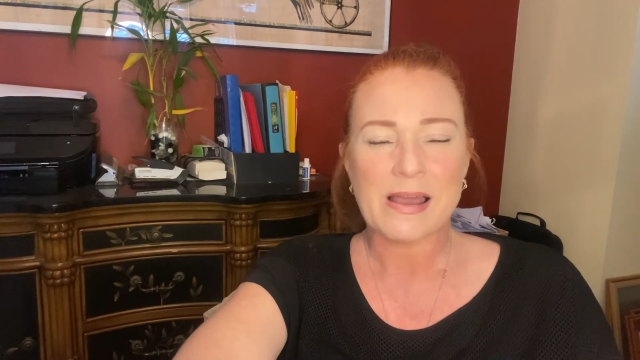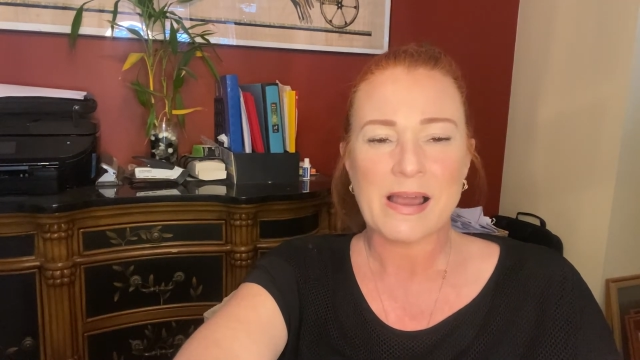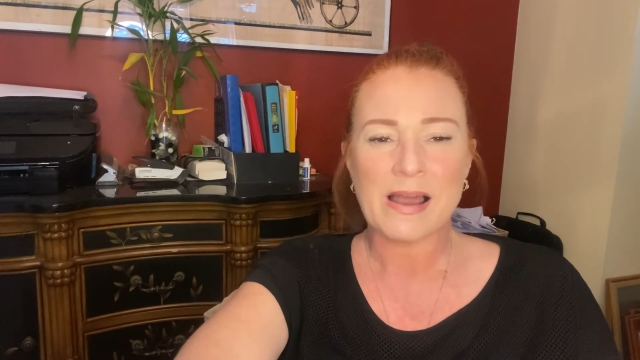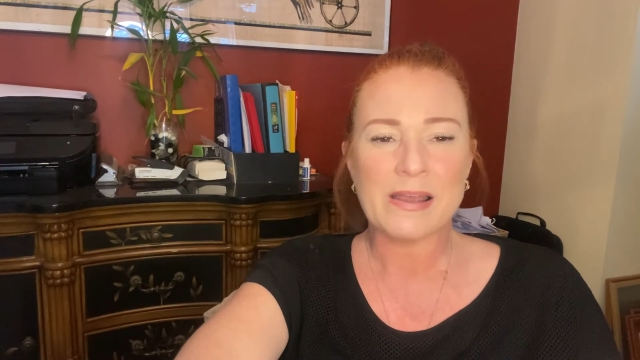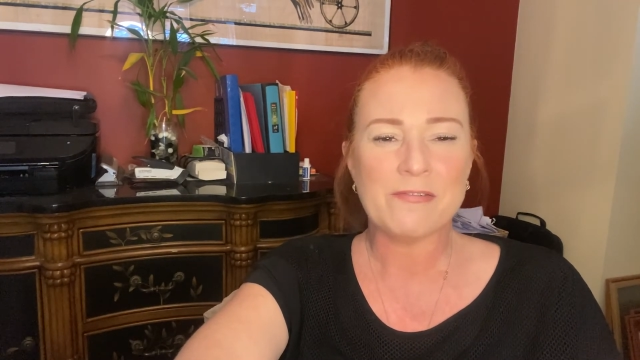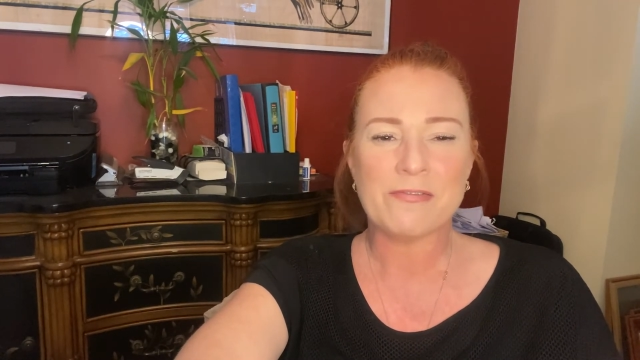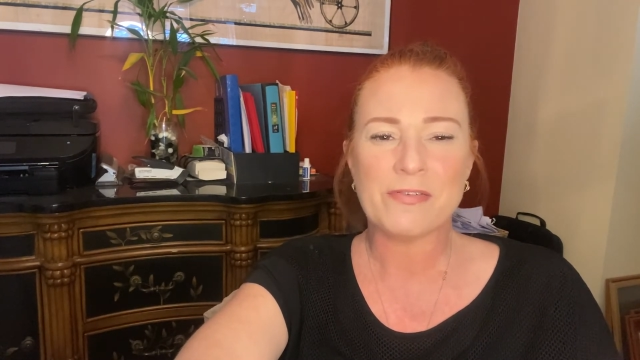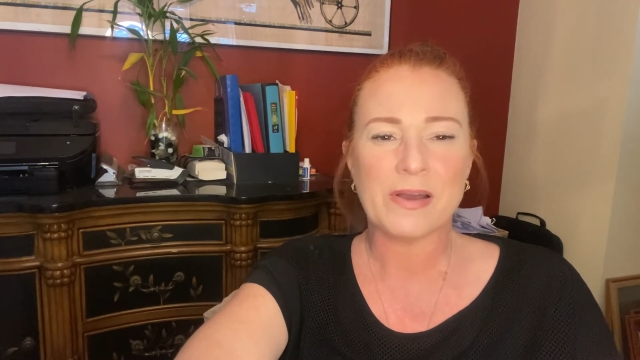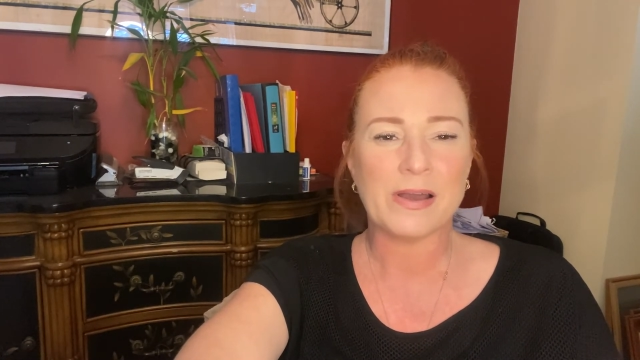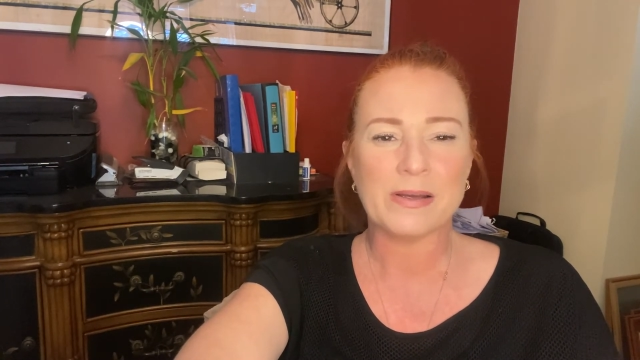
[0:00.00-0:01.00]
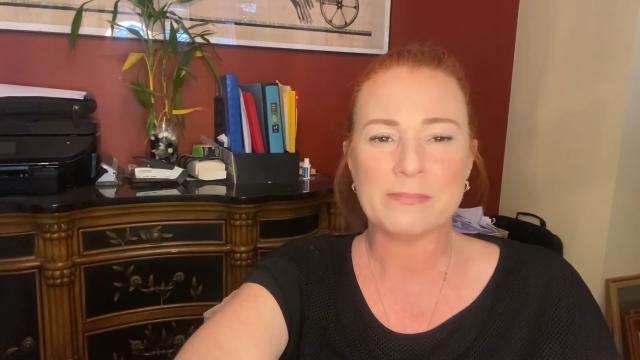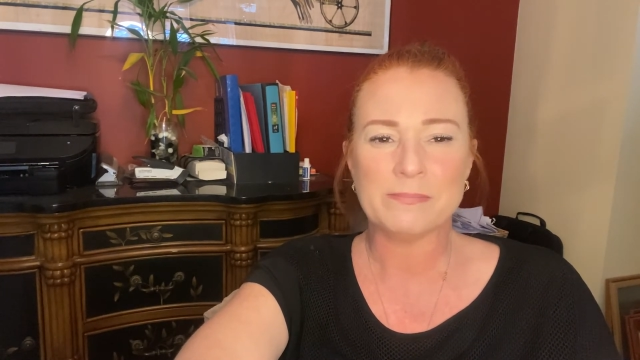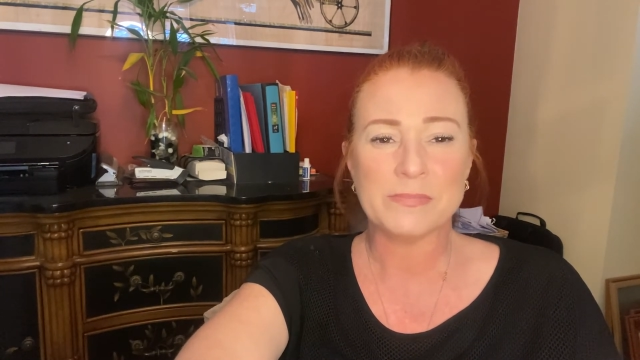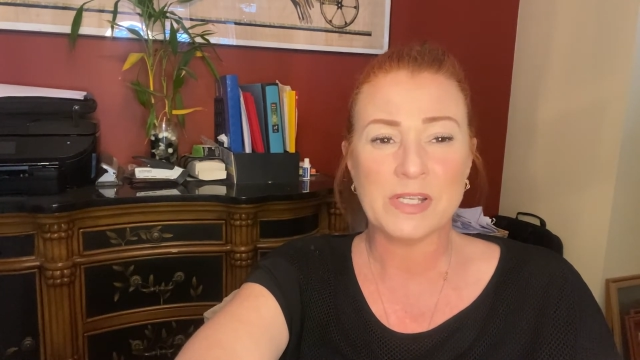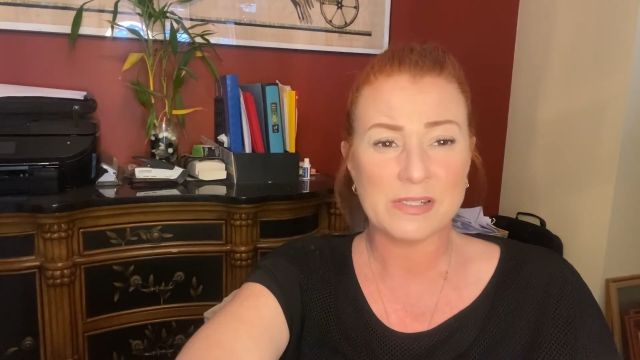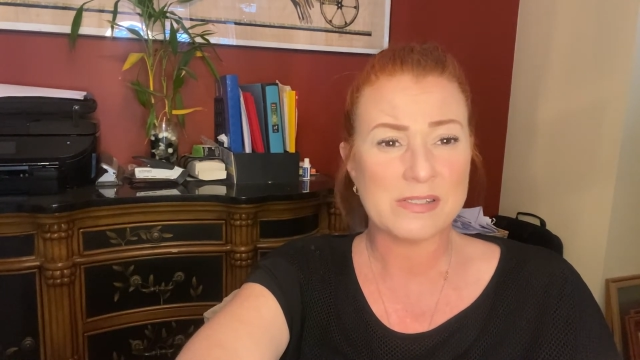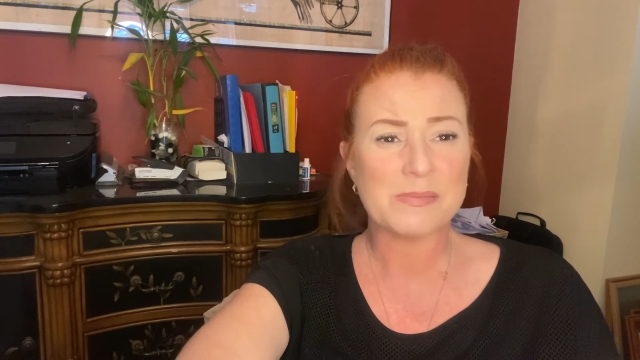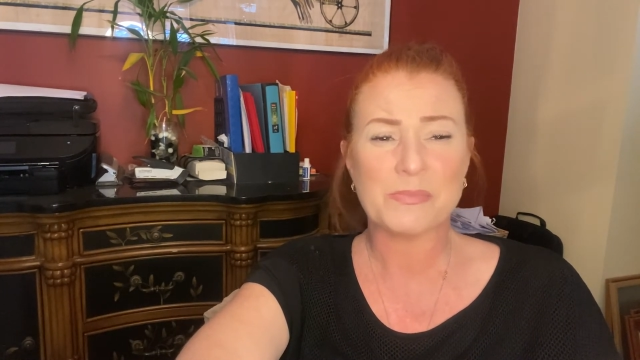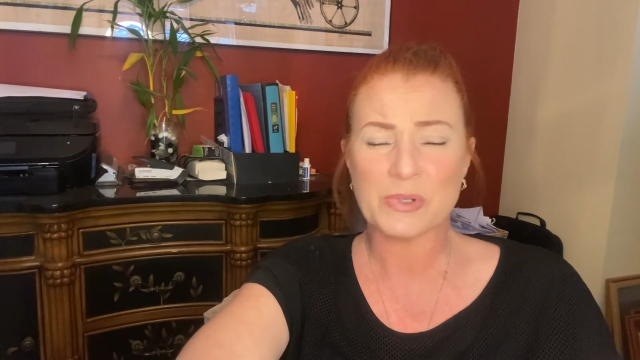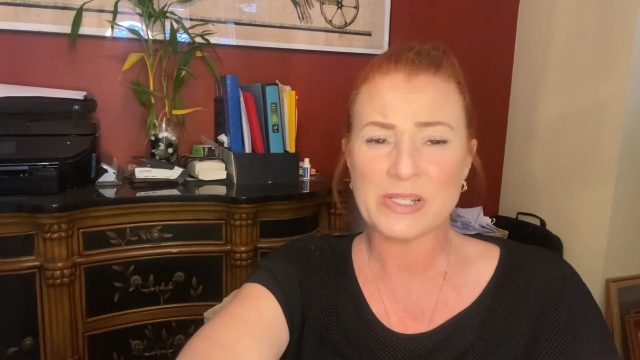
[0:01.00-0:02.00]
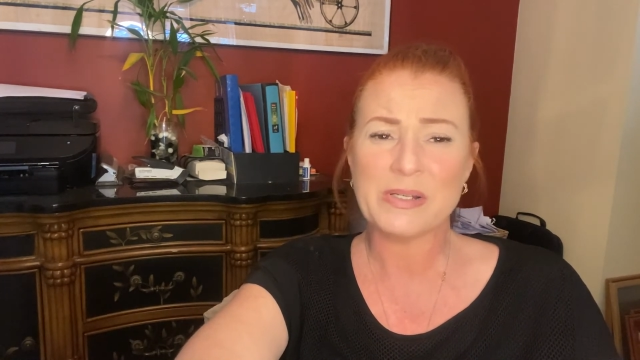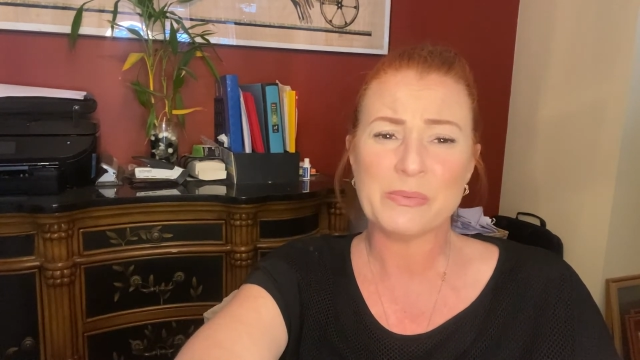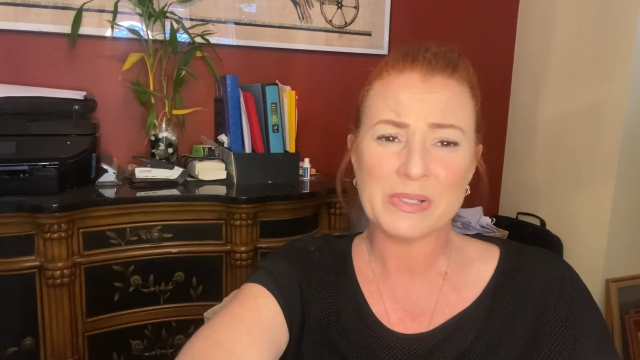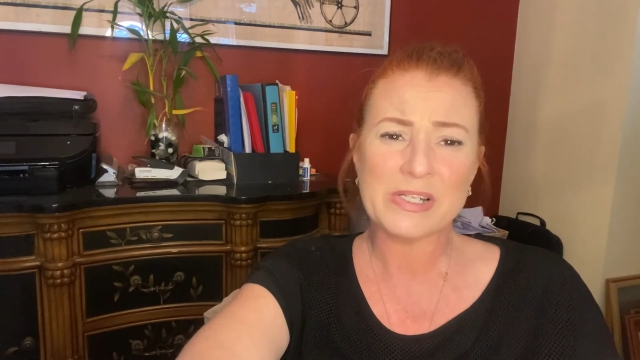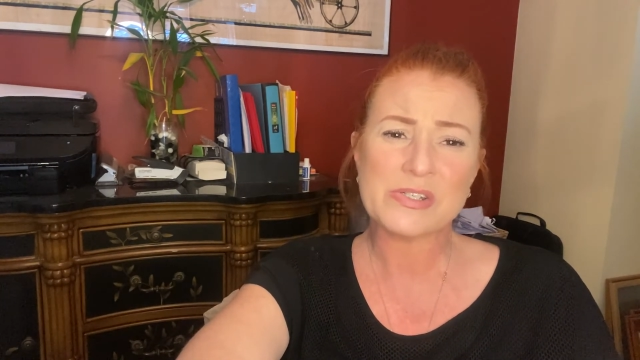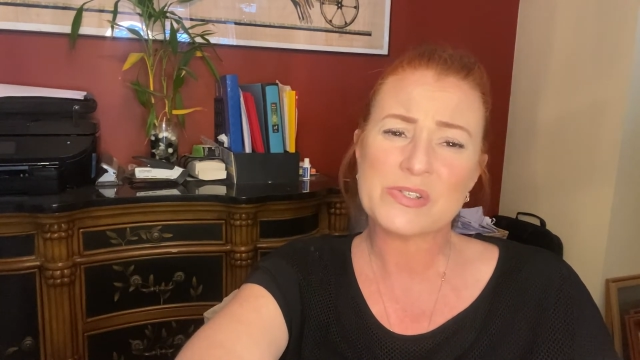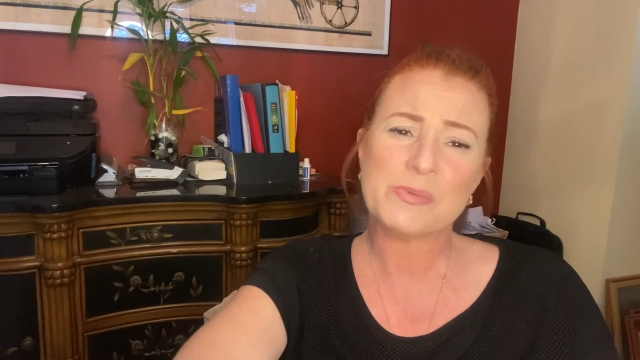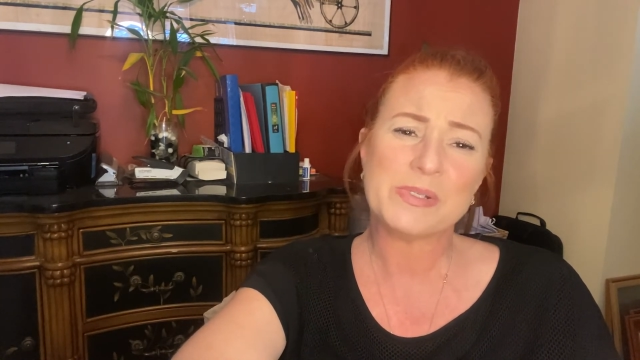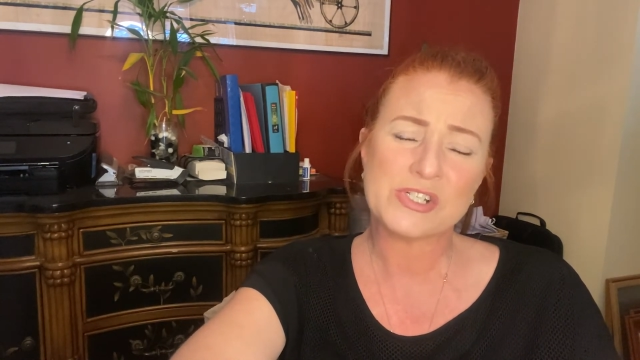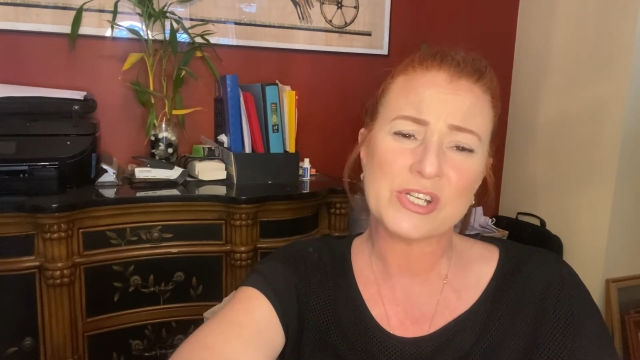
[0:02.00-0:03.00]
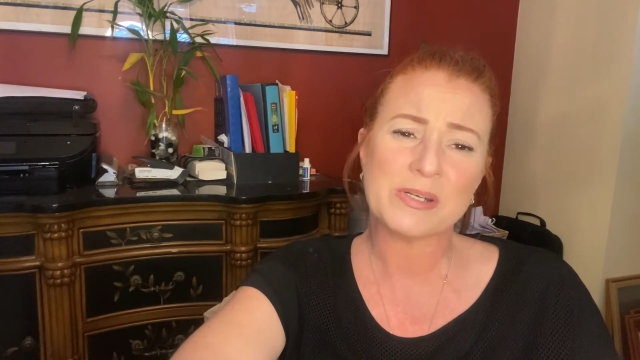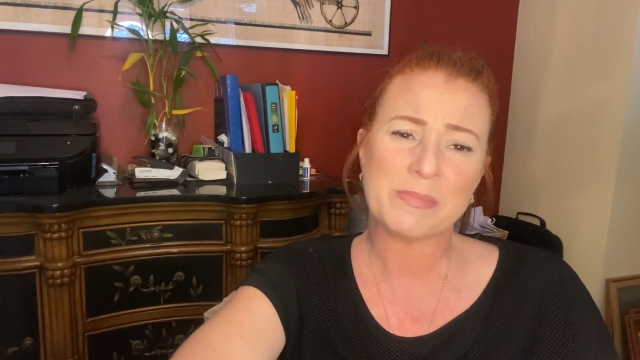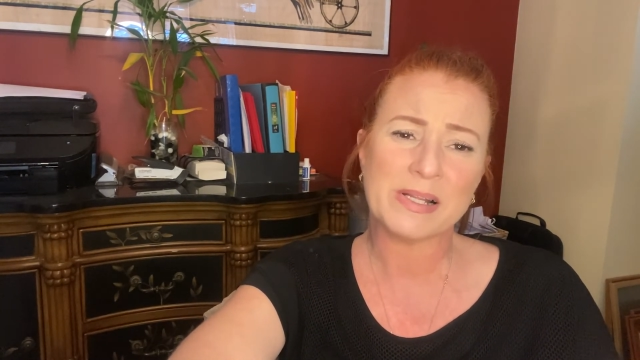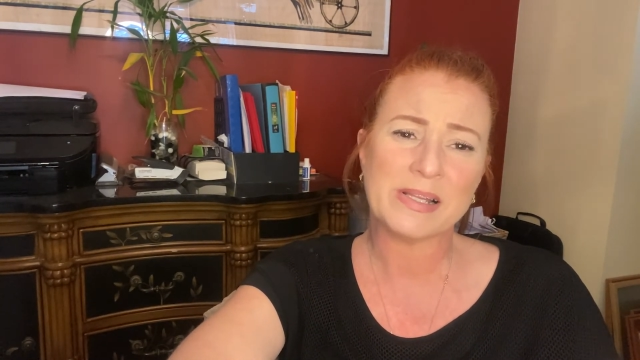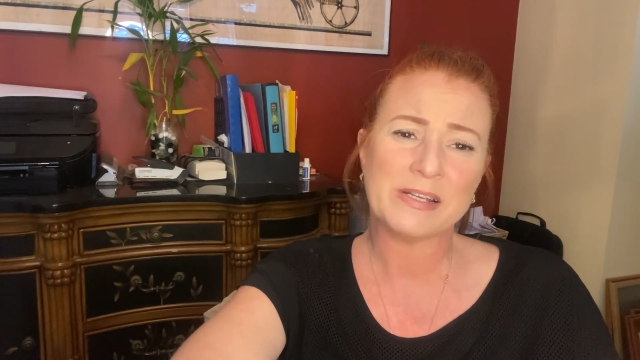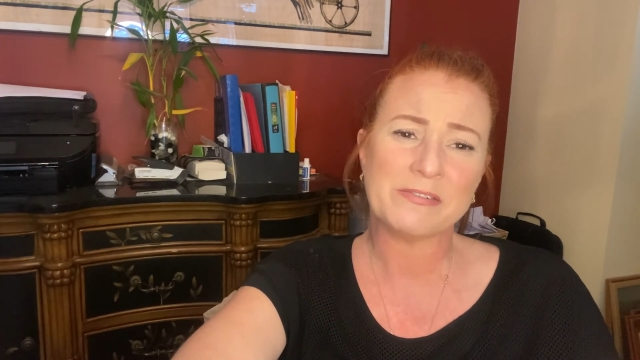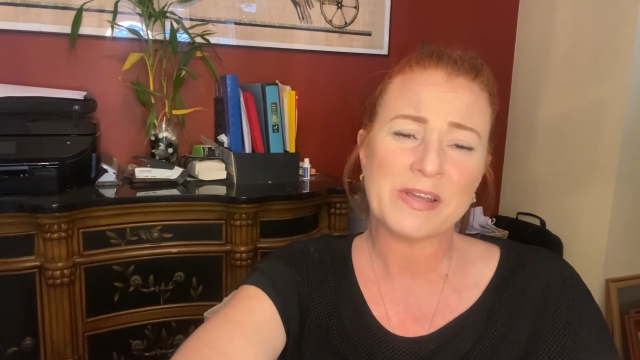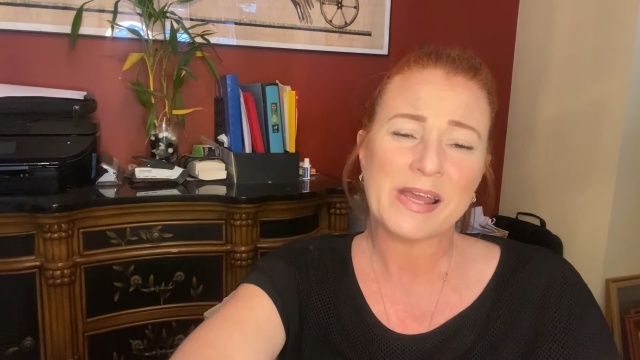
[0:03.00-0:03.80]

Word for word: I've um, done some really, really stupid shit in my life.